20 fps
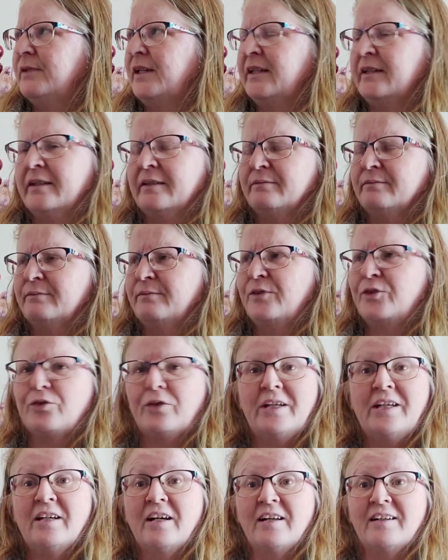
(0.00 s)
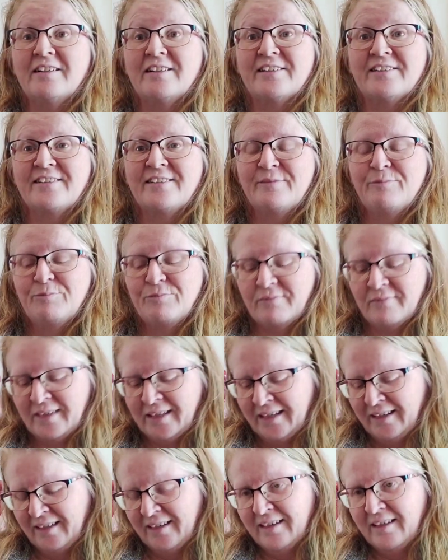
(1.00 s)
I don't know, 3 colors
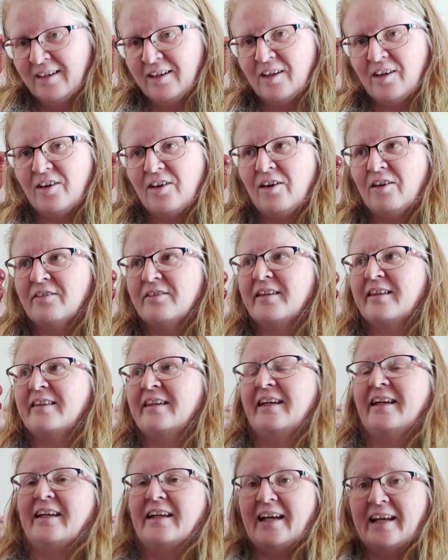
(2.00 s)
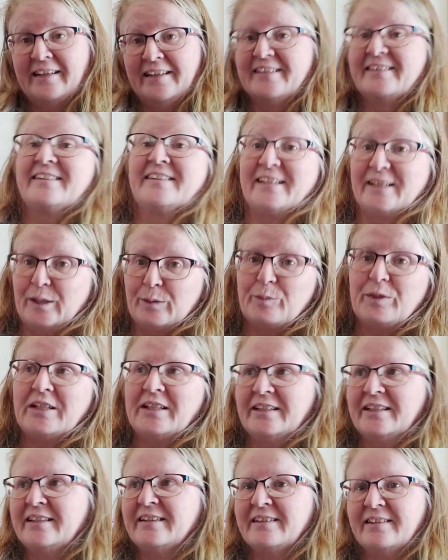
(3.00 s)
on the thing, and there's still a
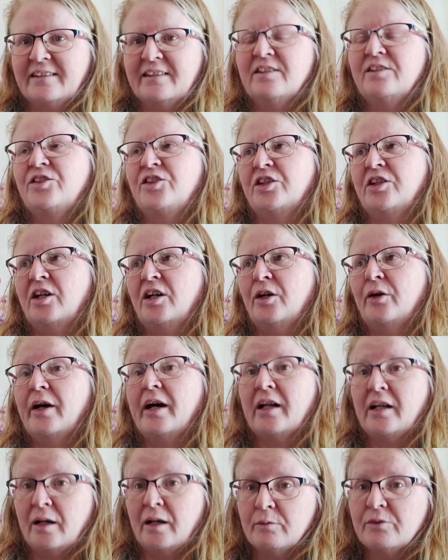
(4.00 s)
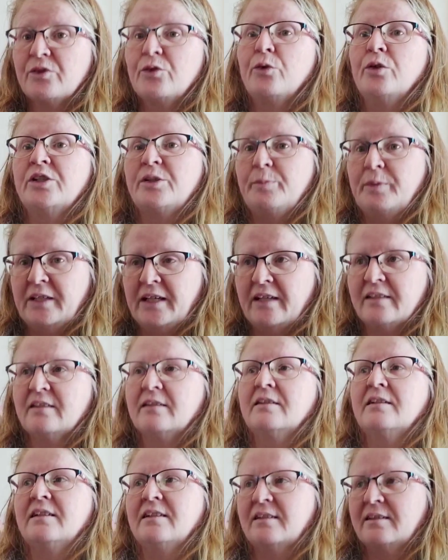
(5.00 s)
big list to go. And I was going to be
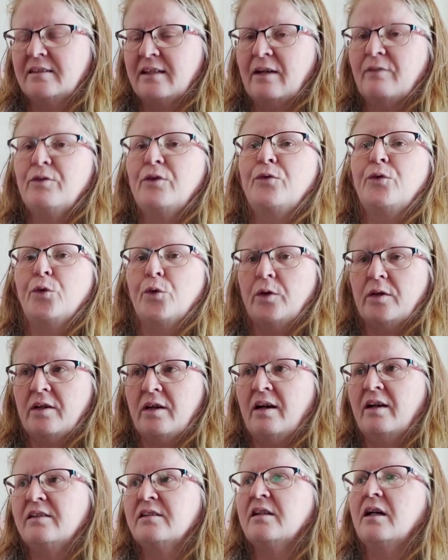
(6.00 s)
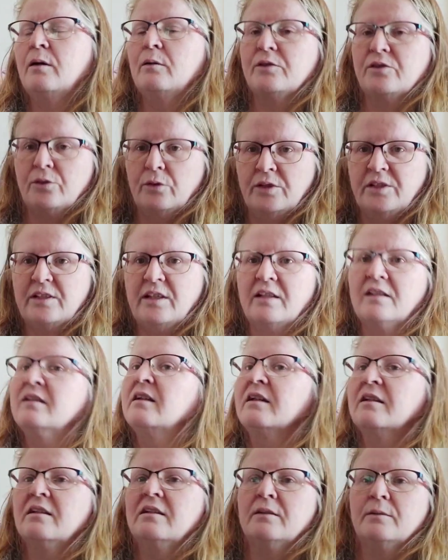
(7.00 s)
getting this every fortnight. I was going to get
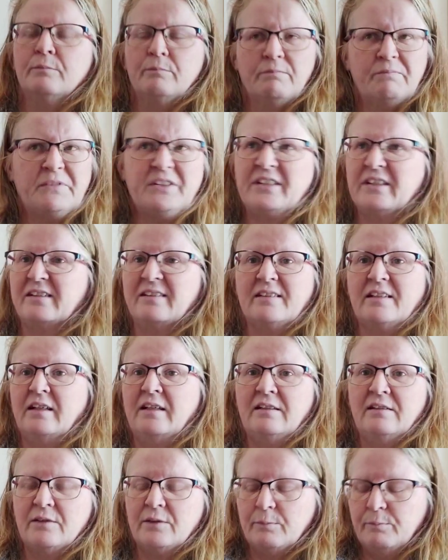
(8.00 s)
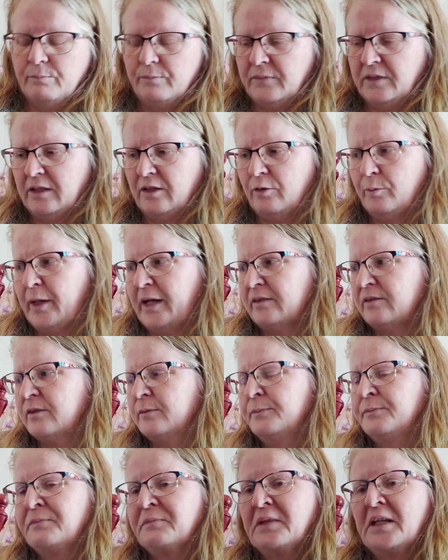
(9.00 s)
another 6 skeins,
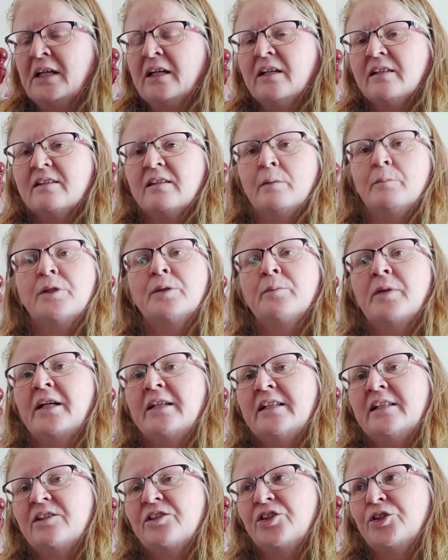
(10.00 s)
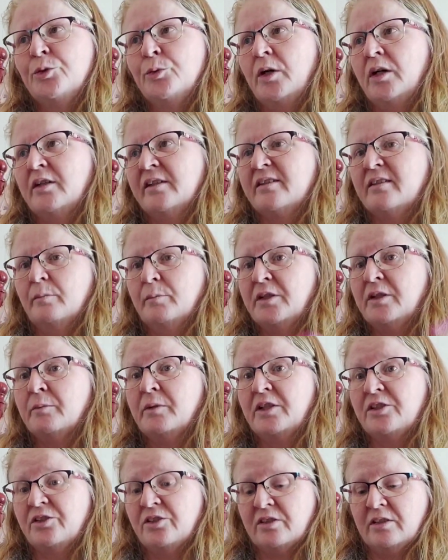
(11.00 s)
thereabouts. Some of them I need 2 on, and some of
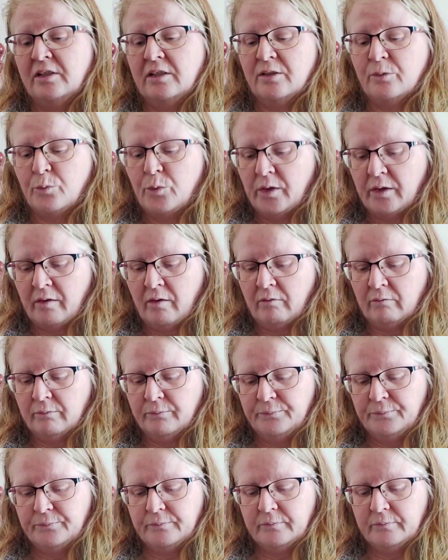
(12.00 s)
them I just need the 1 on.